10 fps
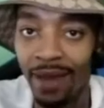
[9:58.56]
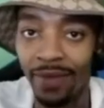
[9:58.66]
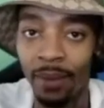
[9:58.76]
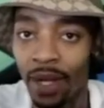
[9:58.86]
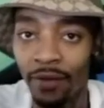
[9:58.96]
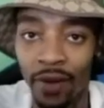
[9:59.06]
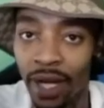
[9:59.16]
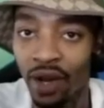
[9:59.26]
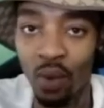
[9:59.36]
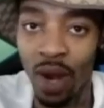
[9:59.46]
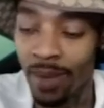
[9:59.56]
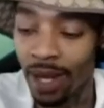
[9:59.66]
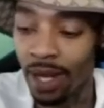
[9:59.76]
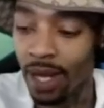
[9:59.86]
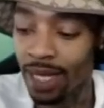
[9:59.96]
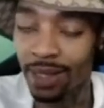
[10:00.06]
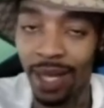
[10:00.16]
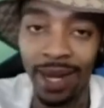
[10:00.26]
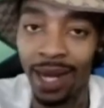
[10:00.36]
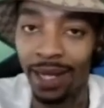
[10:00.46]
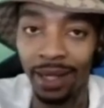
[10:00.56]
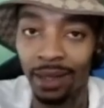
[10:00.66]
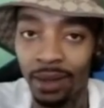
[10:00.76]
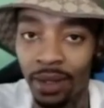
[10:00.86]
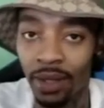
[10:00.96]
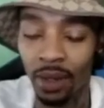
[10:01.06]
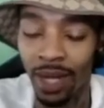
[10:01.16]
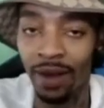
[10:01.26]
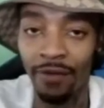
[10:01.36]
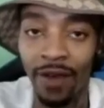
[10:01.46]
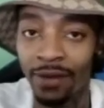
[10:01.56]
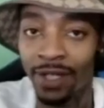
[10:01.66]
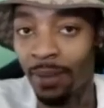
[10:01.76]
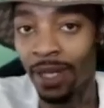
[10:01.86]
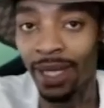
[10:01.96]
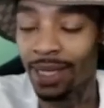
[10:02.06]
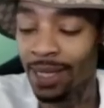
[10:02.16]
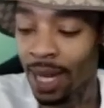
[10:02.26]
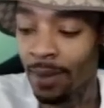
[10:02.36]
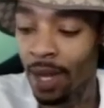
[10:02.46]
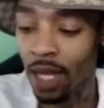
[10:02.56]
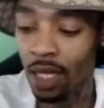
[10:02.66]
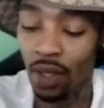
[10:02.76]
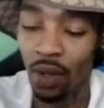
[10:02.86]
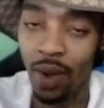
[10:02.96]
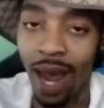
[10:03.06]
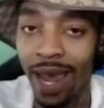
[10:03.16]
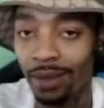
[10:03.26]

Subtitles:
didn't have the money for the equipment until I got like a little, you know, 9-to-5 job at that time. So I